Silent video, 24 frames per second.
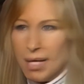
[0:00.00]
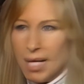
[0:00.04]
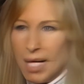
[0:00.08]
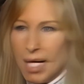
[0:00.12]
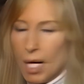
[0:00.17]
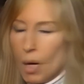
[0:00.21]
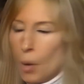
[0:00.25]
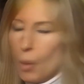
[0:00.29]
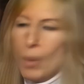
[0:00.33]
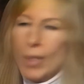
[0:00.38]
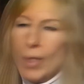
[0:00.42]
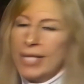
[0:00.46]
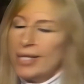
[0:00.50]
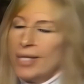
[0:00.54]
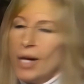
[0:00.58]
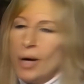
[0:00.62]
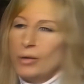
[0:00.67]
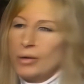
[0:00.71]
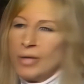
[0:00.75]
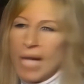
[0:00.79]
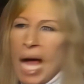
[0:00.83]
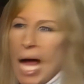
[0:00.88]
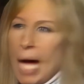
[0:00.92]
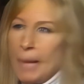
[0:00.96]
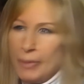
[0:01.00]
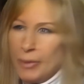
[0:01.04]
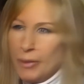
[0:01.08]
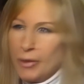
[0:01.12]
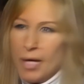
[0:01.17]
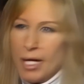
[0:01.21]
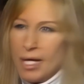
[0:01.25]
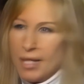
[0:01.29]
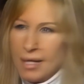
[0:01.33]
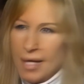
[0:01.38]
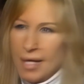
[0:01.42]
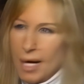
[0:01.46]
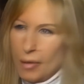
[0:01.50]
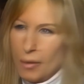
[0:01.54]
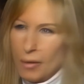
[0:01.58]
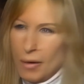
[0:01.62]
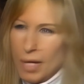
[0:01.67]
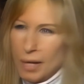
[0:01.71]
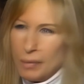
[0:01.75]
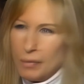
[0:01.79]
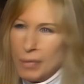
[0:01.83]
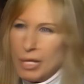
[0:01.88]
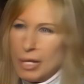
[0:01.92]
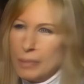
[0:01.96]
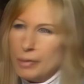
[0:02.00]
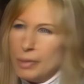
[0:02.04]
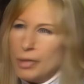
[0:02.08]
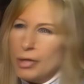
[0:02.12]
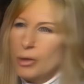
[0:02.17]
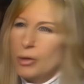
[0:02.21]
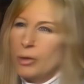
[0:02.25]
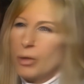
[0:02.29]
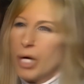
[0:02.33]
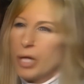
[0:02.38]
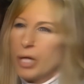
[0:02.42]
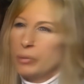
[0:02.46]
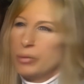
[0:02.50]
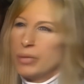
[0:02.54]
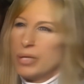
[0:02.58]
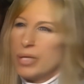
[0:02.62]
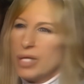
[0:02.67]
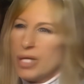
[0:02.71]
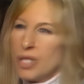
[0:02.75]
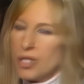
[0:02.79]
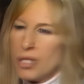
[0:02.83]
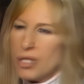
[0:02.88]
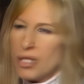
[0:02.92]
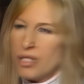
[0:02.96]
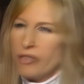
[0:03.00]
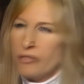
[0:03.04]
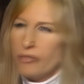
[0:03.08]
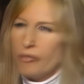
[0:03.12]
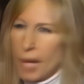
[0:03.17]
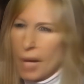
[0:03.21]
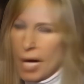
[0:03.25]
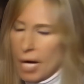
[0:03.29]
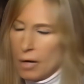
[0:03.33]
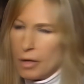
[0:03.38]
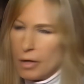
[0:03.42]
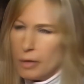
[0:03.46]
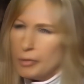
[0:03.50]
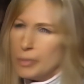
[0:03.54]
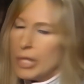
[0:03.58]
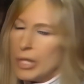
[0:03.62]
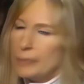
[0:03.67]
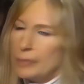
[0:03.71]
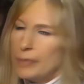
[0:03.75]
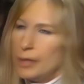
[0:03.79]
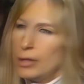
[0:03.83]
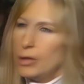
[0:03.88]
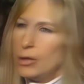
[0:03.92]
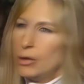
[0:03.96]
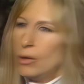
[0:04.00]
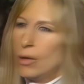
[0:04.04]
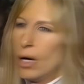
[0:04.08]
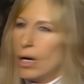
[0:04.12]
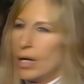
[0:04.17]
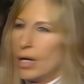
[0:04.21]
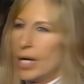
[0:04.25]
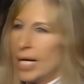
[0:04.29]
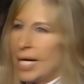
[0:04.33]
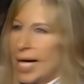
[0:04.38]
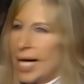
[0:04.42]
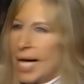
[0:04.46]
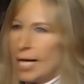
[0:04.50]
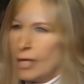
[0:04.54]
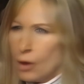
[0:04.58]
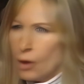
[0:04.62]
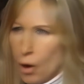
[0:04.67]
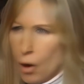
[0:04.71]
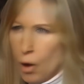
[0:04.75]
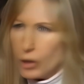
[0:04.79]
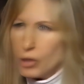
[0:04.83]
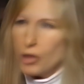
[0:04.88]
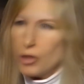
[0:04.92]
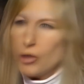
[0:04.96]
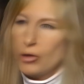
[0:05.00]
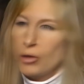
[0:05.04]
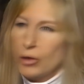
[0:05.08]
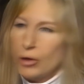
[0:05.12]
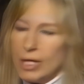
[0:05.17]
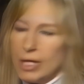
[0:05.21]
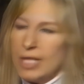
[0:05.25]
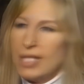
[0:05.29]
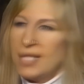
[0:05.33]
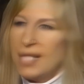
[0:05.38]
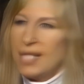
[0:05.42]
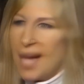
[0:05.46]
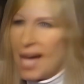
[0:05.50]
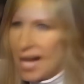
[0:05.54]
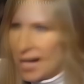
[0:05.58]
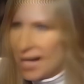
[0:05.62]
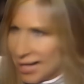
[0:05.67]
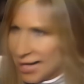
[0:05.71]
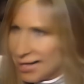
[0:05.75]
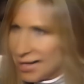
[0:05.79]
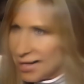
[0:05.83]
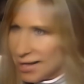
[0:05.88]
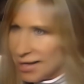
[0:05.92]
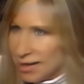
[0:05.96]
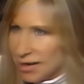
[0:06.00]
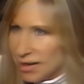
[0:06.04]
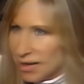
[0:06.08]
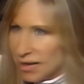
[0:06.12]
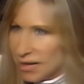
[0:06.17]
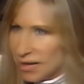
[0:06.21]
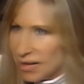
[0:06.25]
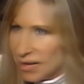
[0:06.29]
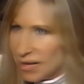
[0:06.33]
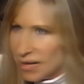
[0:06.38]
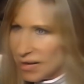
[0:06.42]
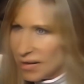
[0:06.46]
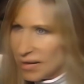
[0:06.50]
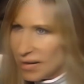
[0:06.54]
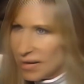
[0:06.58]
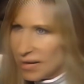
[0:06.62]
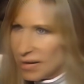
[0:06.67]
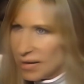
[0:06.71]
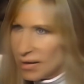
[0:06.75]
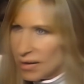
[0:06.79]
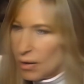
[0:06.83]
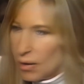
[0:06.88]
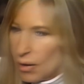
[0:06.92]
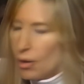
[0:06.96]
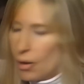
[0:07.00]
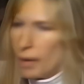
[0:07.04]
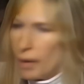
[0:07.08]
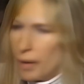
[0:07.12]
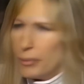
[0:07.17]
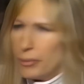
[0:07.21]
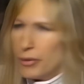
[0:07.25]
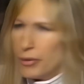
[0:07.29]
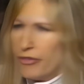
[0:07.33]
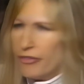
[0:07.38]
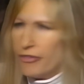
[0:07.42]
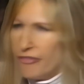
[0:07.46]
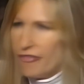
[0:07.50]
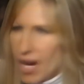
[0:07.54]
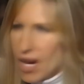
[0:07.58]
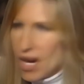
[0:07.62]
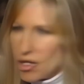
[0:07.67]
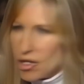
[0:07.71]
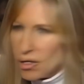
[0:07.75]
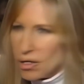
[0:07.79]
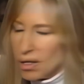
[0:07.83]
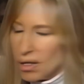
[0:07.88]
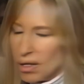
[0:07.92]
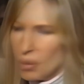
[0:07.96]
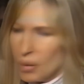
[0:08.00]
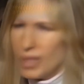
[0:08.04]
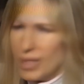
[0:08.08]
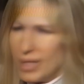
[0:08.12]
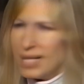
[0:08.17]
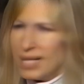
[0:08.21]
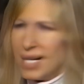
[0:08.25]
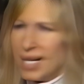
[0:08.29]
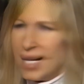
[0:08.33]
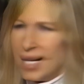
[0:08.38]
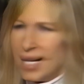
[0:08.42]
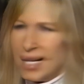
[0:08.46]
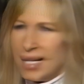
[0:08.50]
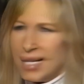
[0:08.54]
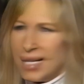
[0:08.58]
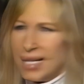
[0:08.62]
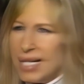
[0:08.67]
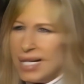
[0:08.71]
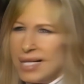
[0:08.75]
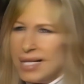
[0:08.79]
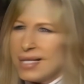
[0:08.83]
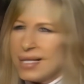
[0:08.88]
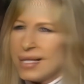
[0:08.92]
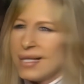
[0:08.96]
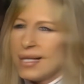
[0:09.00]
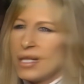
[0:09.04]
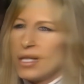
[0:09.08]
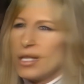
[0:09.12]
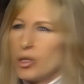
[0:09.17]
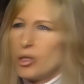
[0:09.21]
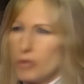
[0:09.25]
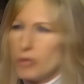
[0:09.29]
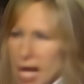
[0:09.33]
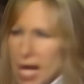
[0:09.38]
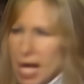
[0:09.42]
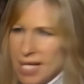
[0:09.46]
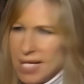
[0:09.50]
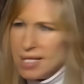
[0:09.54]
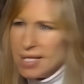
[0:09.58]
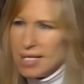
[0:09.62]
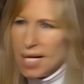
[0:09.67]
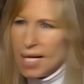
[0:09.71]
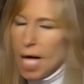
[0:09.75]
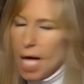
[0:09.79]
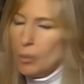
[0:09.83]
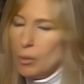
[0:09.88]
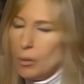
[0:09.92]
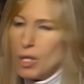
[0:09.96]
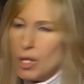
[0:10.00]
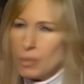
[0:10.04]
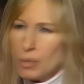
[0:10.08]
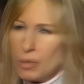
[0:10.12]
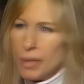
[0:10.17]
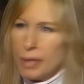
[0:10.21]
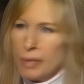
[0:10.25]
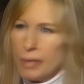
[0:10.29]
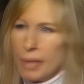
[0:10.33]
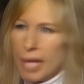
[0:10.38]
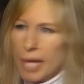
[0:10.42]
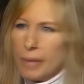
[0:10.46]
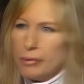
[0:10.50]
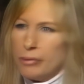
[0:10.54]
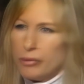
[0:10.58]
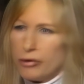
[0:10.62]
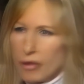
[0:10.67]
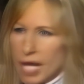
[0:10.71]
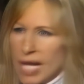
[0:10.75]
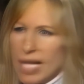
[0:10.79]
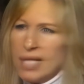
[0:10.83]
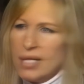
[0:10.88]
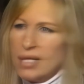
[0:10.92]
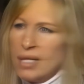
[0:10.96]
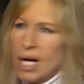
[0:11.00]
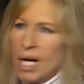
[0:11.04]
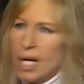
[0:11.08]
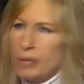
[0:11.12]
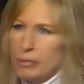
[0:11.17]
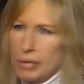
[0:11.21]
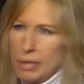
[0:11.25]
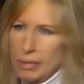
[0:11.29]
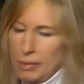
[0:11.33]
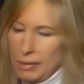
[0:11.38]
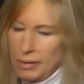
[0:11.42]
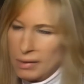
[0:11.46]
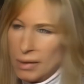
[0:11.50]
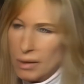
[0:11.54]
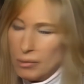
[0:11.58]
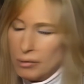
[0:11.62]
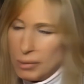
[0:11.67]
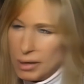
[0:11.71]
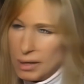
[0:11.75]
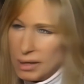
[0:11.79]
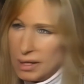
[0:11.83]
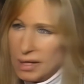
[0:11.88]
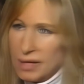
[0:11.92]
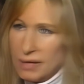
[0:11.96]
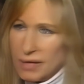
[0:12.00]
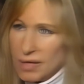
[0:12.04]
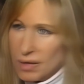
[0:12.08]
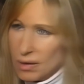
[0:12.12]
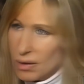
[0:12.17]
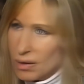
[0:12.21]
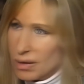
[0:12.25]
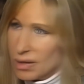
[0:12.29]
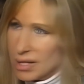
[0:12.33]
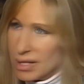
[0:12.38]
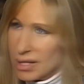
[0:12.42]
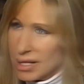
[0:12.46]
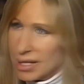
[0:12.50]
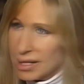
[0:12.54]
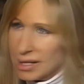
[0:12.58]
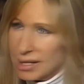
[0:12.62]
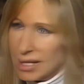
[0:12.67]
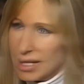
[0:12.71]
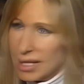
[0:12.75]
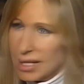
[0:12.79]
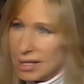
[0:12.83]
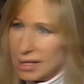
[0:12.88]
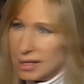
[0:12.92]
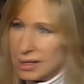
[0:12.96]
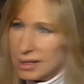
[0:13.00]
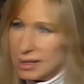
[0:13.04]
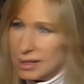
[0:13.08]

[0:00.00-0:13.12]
Yeah. We don't operate that way. People who are in positions of power, people who are at all truly talented or professional, we, it's crazy. I wish people, I pray to God people don't believe stories like that.